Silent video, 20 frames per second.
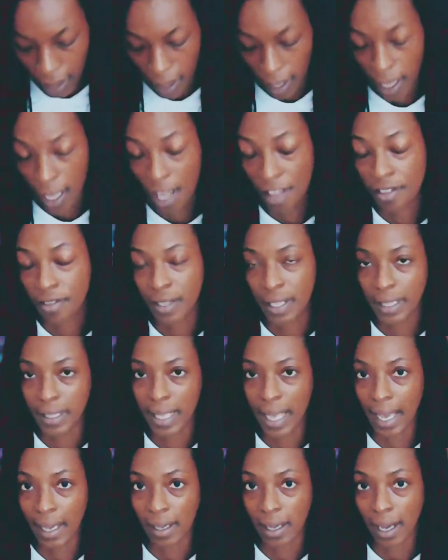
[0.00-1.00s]
Other than
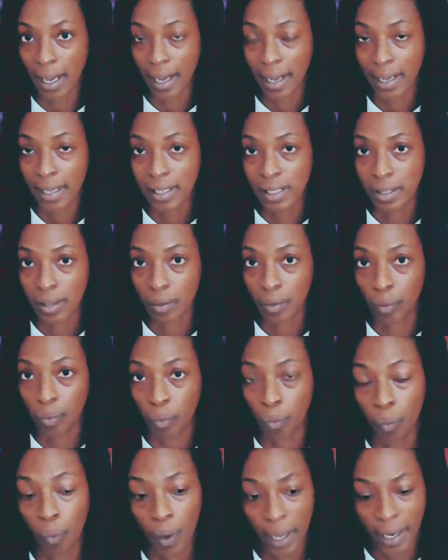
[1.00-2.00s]
that, guys,
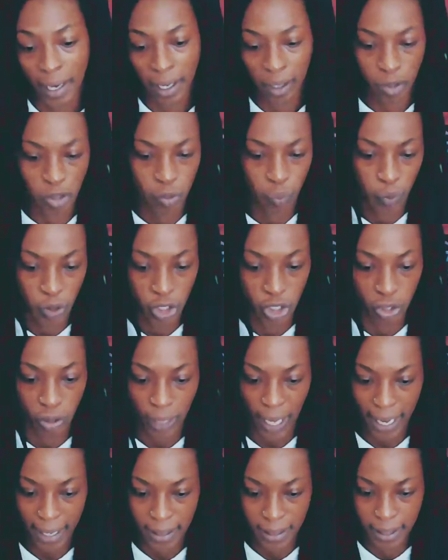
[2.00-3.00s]
what else would you
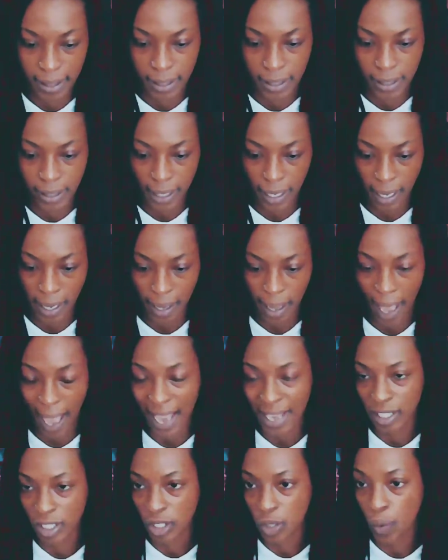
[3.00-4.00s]
like to see? I
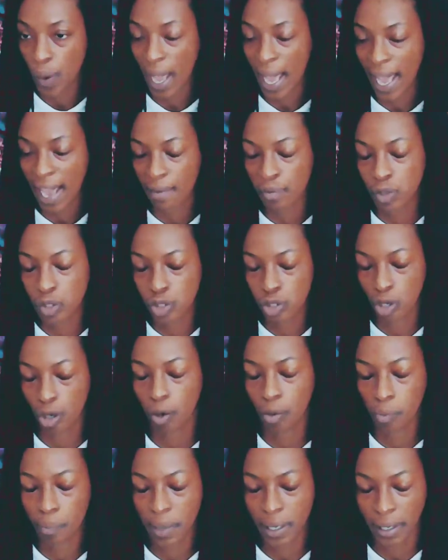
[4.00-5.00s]
do have
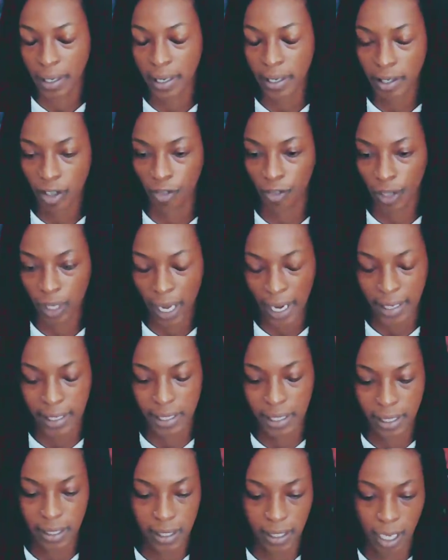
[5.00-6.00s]
so many different
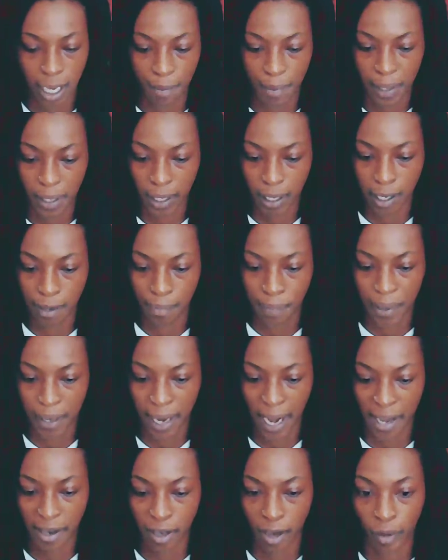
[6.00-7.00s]
ideas coming up, and
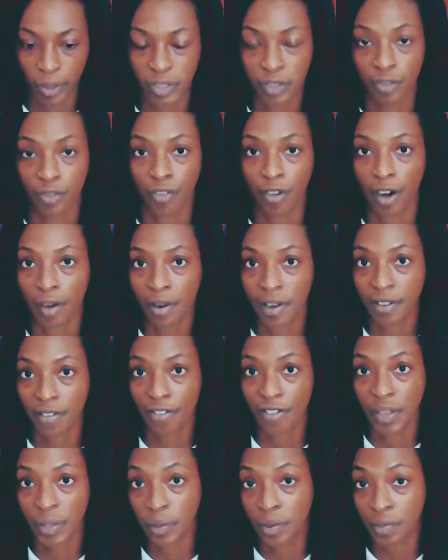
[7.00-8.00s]
I know it's very
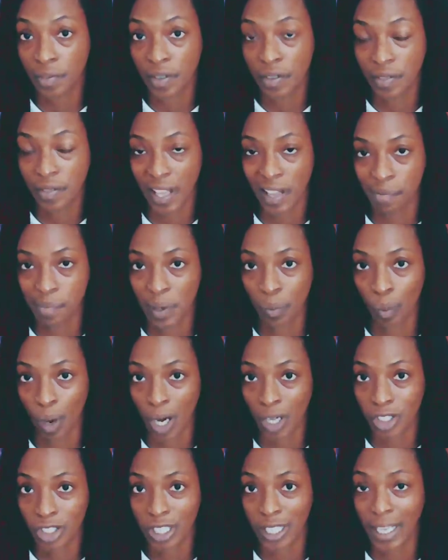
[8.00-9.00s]
few of you that have been
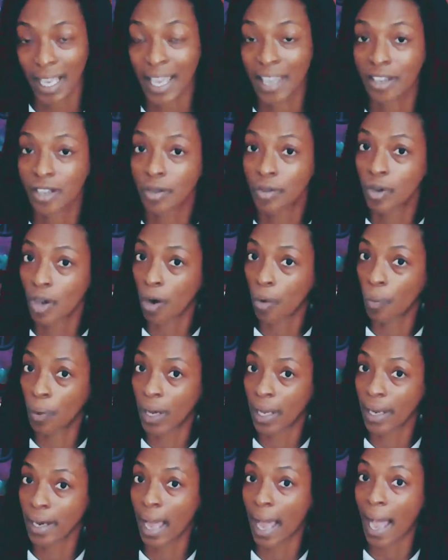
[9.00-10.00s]
watching, and you know
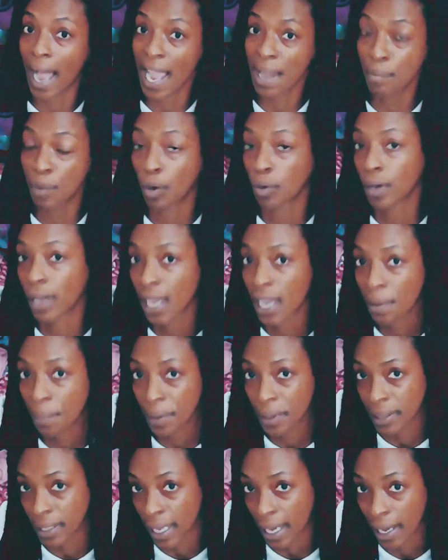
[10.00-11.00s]
what? I'm okay with
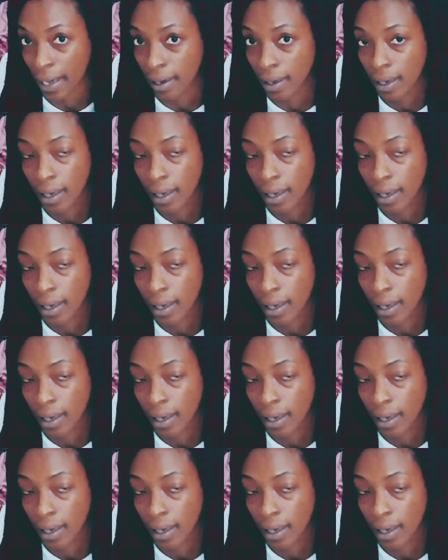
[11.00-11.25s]
that.